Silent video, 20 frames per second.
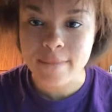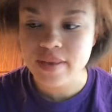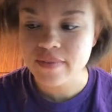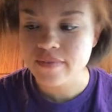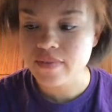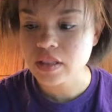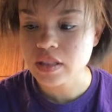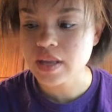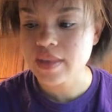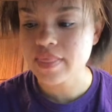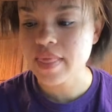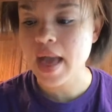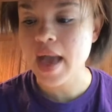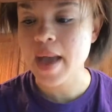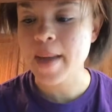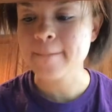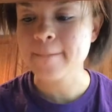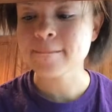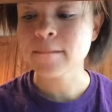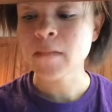be feeling
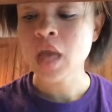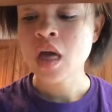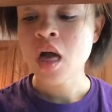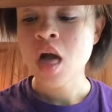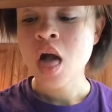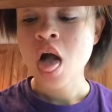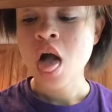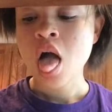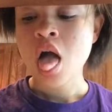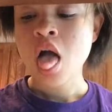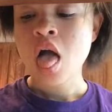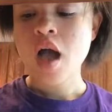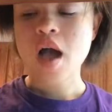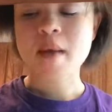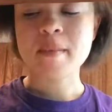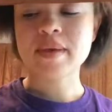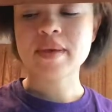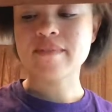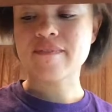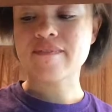that.
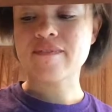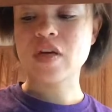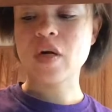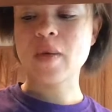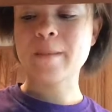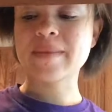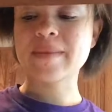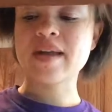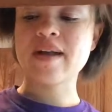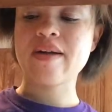I mean, filming